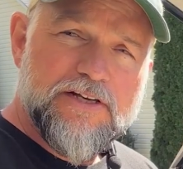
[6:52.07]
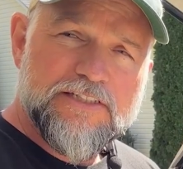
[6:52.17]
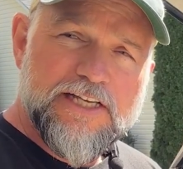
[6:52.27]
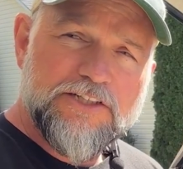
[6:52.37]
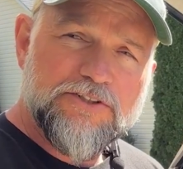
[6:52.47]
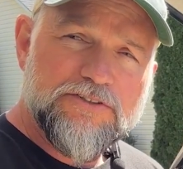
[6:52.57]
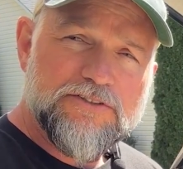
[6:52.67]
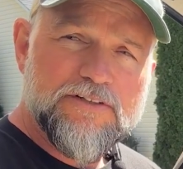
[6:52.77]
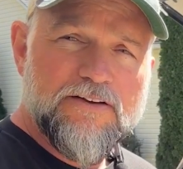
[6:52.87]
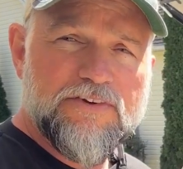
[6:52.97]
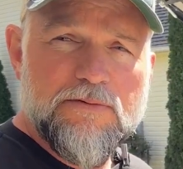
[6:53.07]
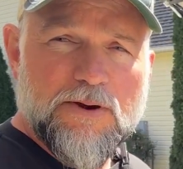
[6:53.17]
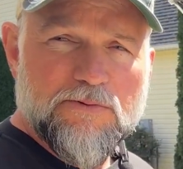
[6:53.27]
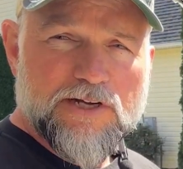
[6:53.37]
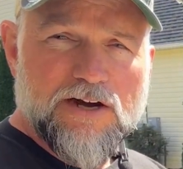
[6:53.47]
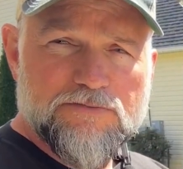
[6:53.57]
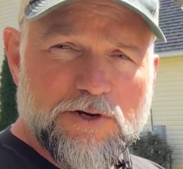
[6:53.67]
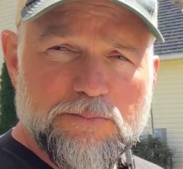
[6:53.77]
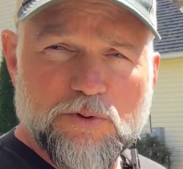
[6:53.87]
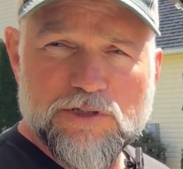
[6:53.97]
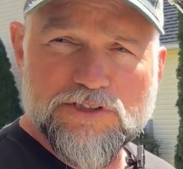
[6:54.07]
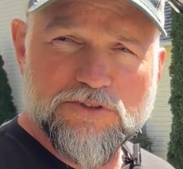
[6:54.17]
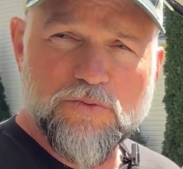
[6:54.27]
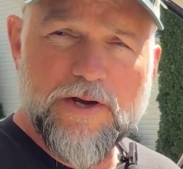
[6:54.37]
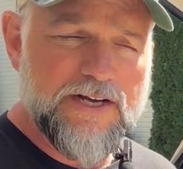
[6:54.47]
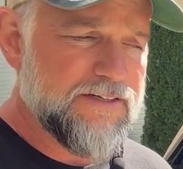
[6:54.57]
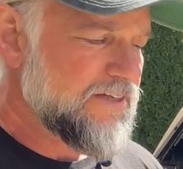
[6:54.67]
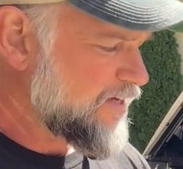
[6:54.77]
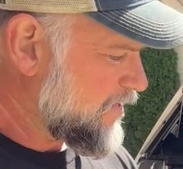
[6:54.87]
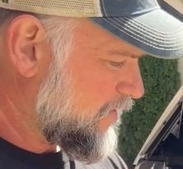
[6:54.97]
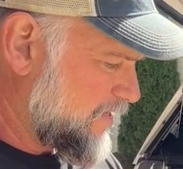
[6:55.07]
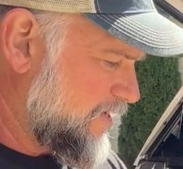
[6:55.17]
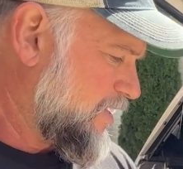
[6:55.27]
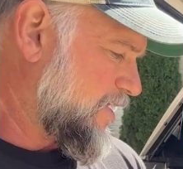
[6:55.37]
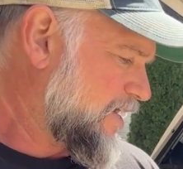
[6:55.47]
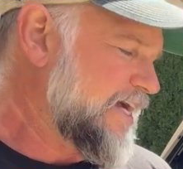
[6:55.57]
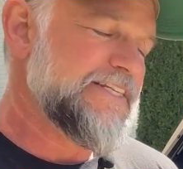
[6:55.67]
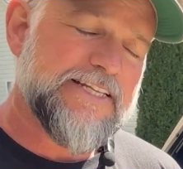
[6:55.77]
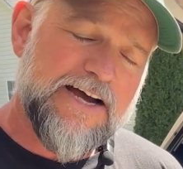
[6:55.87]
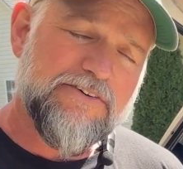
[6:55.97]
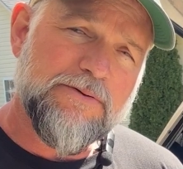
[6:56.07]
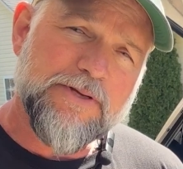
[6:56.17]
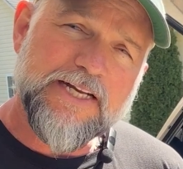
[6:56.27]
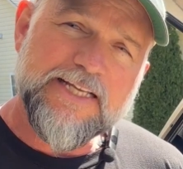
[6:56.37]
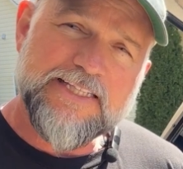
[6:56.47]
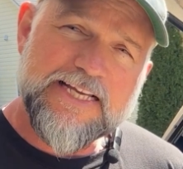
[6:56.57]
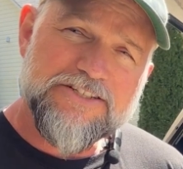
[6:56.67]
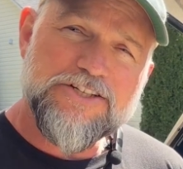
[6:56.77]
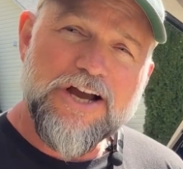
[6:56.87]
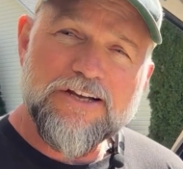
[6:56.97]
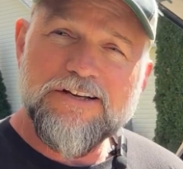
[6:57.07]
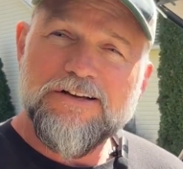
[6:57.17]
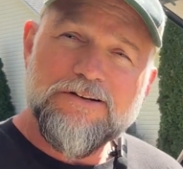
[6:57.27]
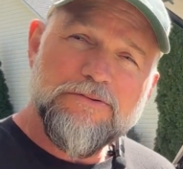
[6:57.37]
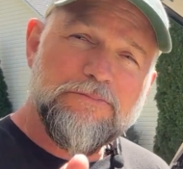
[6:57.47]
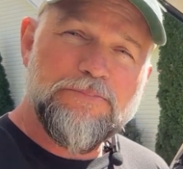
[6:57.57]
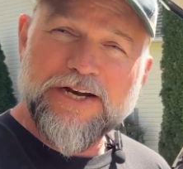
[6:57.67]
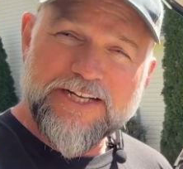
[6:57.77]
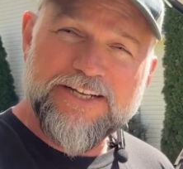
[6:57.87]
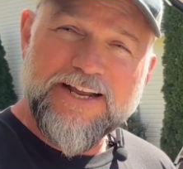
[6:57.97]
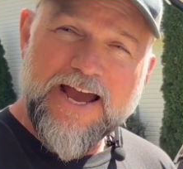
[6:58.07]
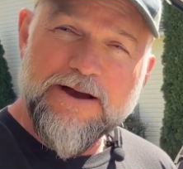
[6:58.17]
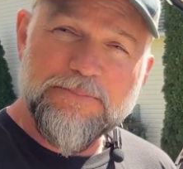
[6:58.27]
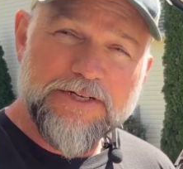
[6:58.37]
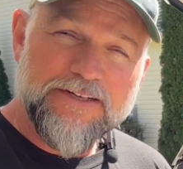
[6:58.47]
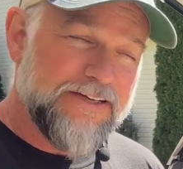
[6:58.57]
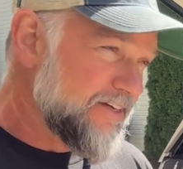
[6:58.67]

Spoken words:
essentials. I've got my recovery boards as well. I doubt I'm going to get that stuck, but it could happen.